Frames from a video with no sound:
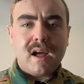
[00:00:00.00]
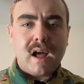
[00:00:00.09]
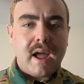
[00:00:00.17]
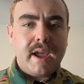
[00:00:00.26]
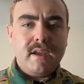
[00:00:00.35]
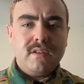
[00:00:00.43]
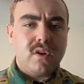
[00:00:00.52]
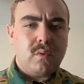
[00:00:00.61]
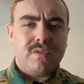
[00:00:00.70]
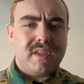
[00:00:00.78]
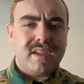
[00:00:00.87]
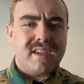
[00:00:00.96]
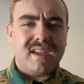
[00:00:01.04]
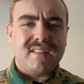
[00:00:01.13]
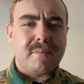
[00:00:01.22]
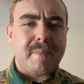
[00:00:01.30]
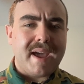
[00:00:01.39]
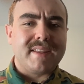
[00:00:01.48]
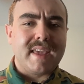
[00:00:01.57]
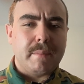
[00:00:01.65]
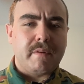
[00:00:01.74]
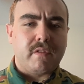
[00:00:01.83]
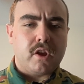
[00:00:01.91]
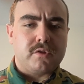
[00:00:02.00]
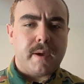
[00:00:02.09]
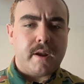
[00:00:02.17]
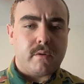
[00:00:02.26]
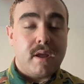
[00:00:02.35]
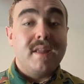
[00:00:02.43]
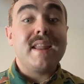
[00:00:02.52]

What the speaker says: I don't think it's a bad camouflage pattern.